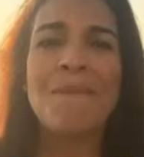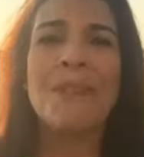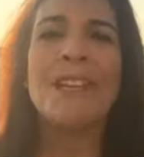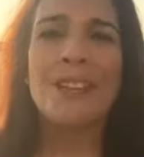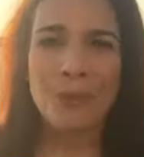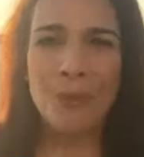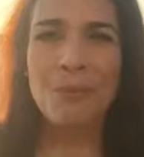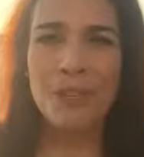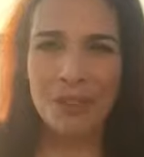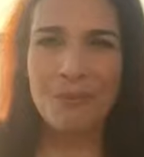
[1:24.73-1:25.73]
but that it will
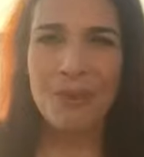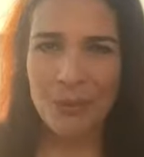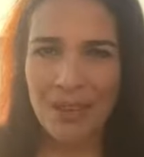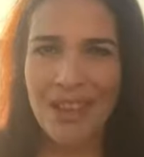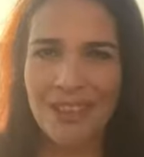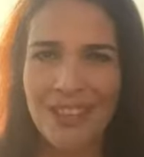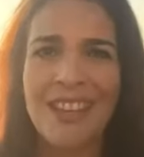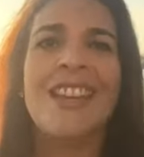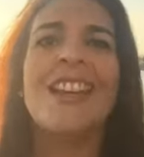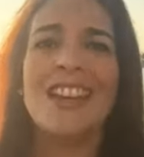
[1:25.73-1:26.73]
become a
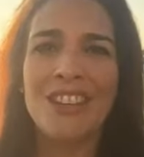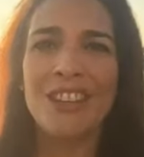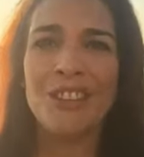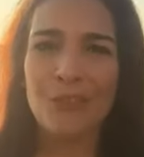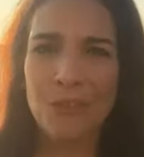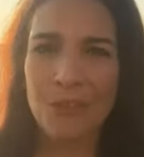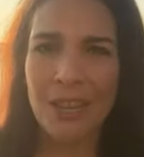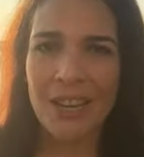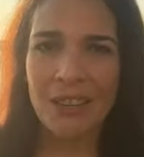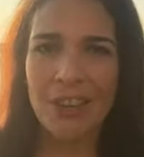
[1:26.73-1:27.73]
reality a year from
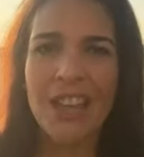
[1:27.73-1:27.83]
now.